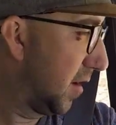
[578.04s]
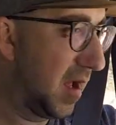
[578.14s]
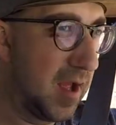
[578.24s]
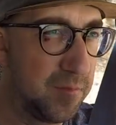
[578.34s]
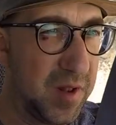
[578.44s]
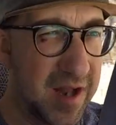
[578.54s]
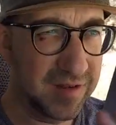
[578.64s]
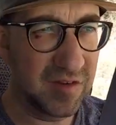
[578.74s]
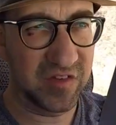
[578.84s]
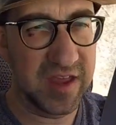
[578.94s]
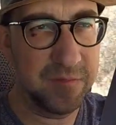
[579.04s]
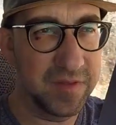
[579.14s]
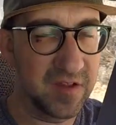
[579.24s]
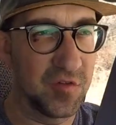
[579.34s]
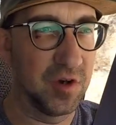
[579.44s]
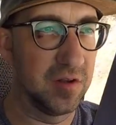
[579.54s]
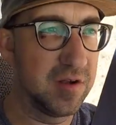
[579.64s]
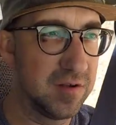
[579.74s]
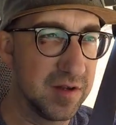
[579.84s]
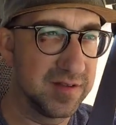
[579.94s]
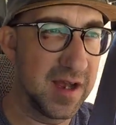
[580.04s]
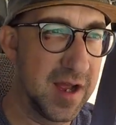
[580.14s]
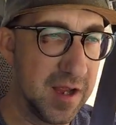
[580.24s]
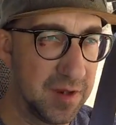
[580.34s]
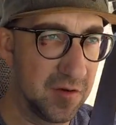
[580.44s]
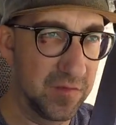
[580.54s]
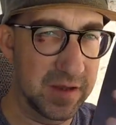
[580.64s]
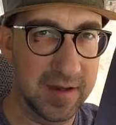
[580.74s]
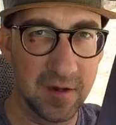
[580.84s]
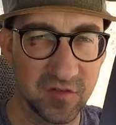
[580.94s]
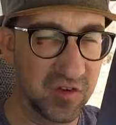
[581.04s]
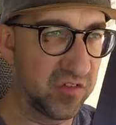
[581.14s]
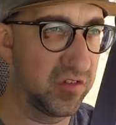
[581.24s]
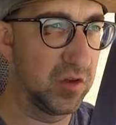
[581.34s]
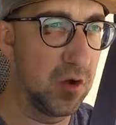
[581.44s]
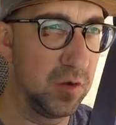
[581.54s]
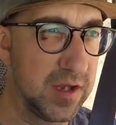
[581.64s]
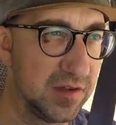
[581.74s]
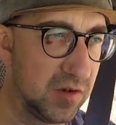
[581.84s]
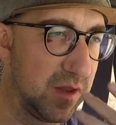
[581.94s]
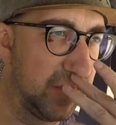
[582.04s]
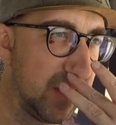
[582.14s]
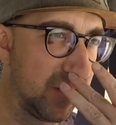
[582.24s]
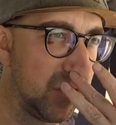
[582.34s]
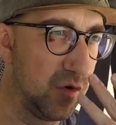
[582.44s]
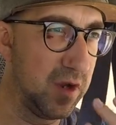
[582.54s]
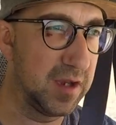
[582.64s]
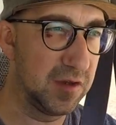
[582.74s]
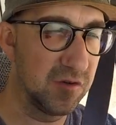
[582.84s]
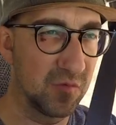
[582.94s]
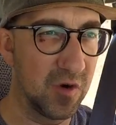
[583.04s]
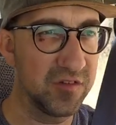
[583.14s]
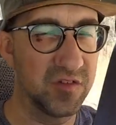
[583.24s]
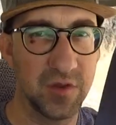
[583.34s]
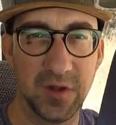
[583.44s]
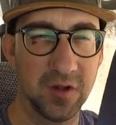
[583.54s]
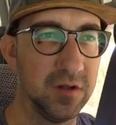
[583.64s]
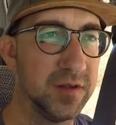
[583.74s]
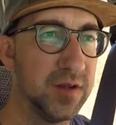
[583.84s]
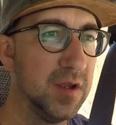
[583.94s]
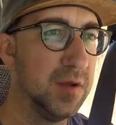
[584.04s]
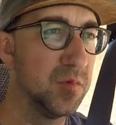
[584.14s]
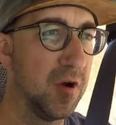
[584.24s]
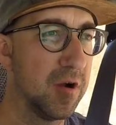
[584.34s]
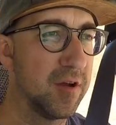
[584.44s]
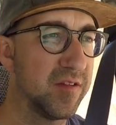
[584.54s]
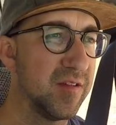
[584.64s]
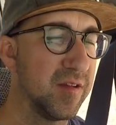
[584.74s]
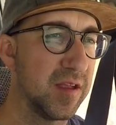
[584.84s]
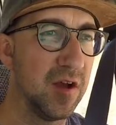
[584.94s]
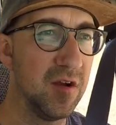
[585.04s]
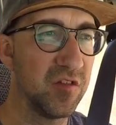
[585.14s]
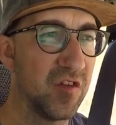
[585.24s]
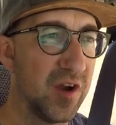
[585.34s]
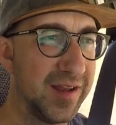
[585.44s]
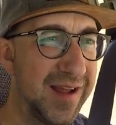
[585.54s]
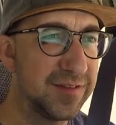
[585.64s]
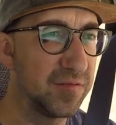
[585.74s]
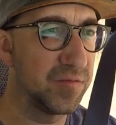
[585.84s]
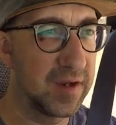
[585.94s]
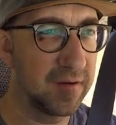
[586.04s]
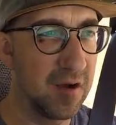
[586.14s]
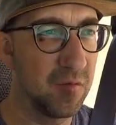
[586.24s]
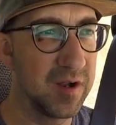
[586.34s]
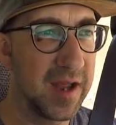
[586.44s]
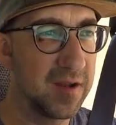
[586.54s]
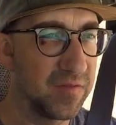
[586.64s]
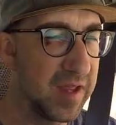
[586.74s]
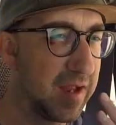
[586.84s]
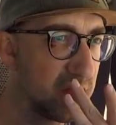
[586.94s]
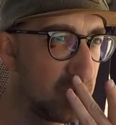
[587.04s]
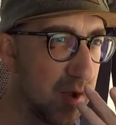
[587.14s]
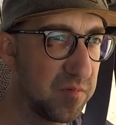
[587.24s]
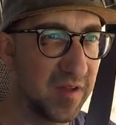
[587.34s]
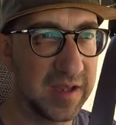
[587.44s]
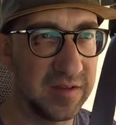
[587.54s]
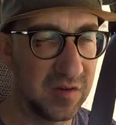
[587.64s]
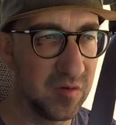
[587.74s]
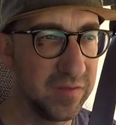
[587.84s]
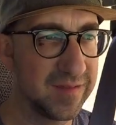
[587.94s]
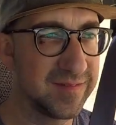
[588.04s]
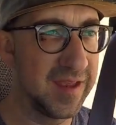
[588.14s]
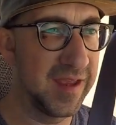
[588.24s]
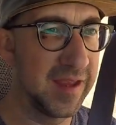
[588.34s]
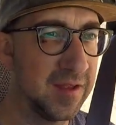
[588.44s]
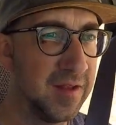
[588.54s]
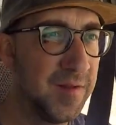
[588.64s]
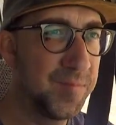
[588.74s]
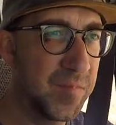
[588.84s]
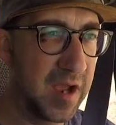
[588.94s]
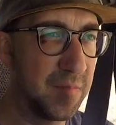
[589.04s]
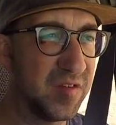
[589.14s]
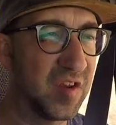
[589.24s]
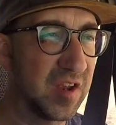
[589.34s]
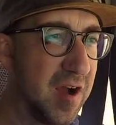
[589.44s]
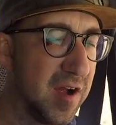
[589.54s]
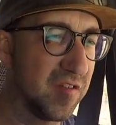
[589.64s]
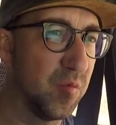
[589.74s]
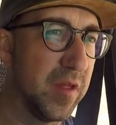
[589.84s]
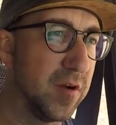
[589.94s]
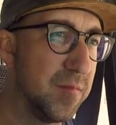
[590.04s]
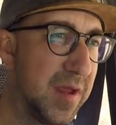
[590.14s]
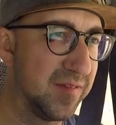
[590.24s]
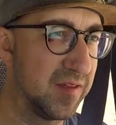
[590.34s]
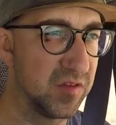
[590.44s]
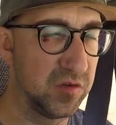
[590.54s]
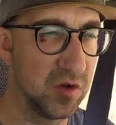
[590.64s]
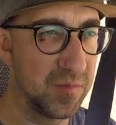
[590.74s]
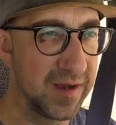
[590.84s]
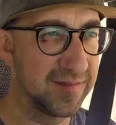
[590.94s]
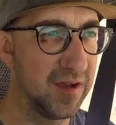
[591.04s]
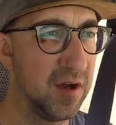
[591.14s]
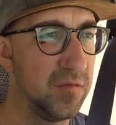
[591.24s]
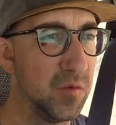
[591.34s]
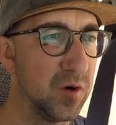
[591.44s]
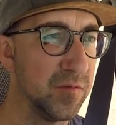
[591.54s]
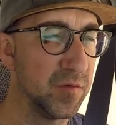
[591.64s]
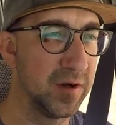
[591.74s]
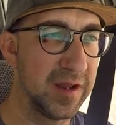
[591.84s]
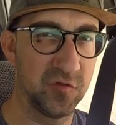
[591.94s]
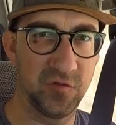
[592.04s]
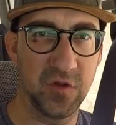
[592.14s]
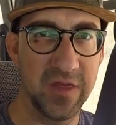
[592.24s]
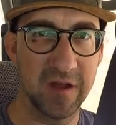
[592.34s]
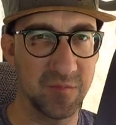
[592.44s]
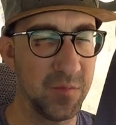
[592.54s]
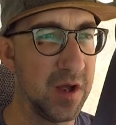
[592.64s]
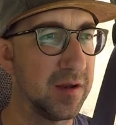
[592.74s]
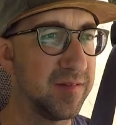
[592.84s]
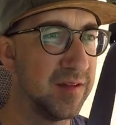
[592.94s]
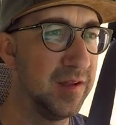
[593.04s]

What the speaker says: I plan on just keeping this for a long, long time, and over the years just slowly doing things to it, and you can watch the build progress as I go. So I'd like to figure out what kind of V8 swaps I can do in this thing, how much it costs, whether it makes sense to do it myself or for an extra few $1,000.